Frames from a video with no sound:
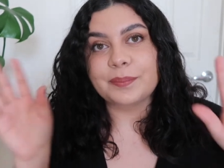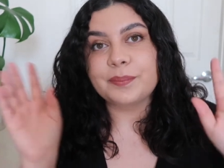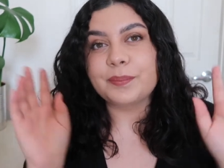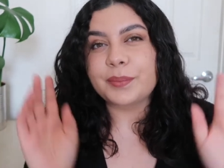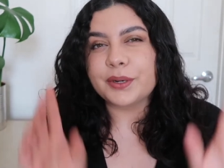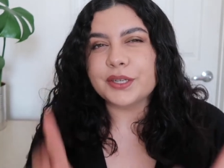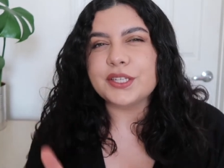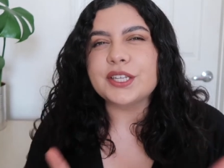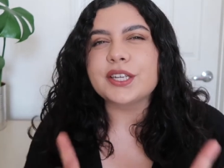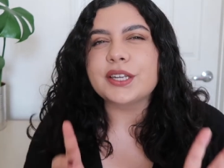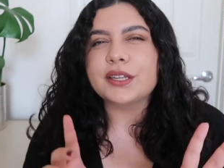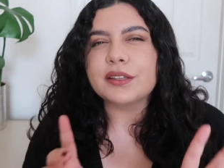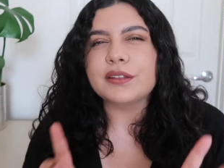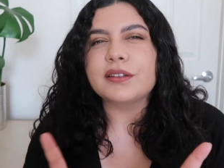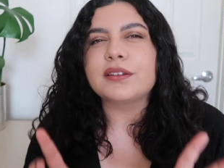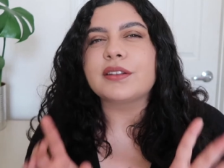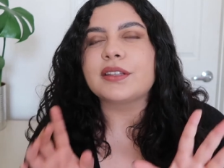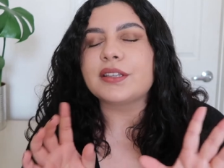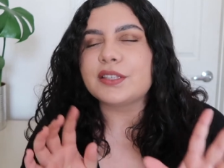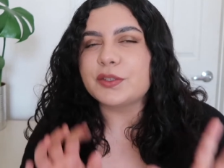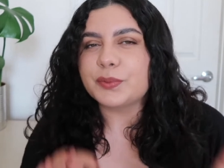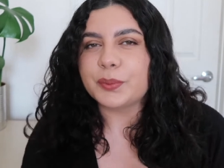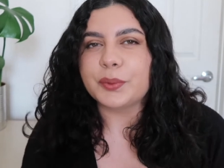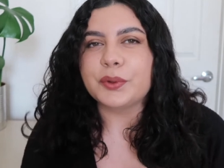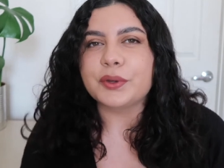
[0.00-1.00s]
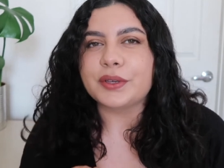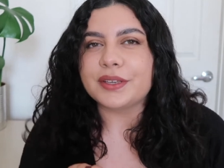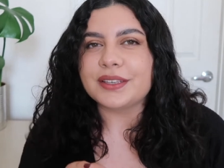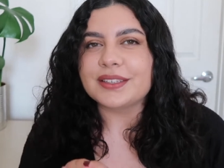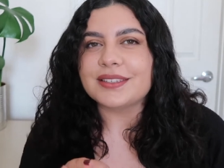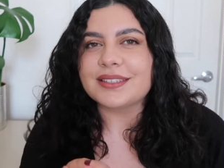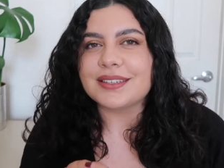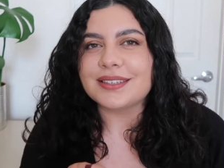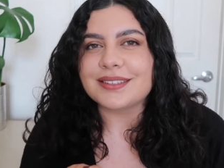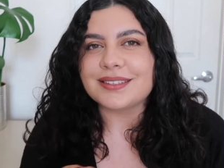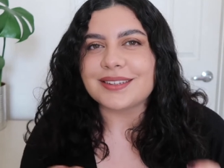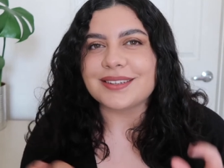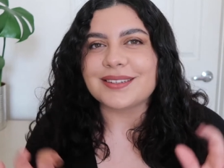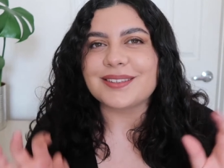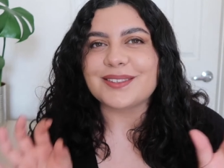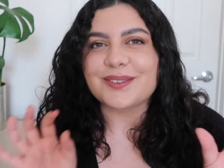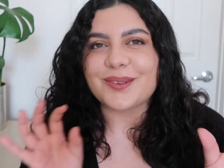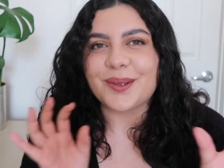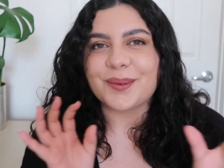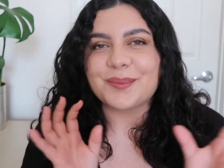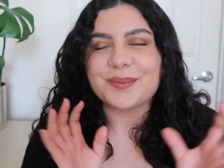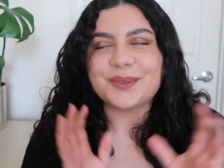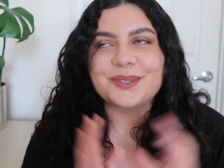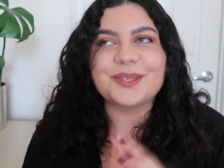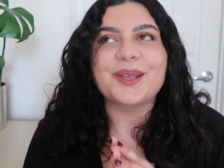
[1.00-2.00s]
particularly spooky season
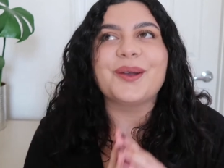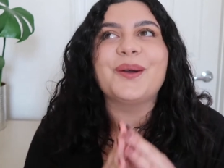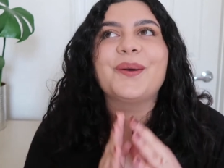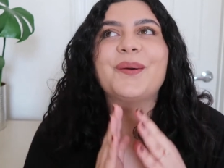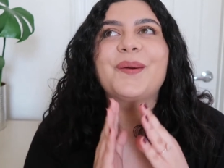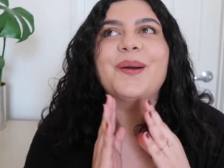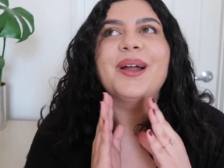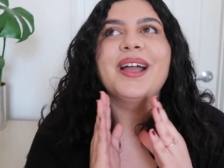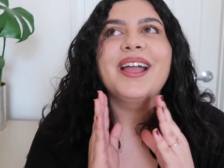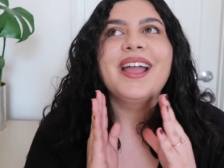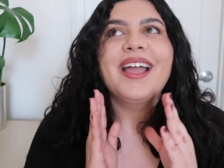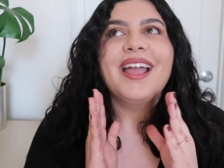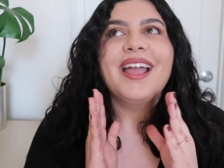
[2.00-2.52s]
so I'm so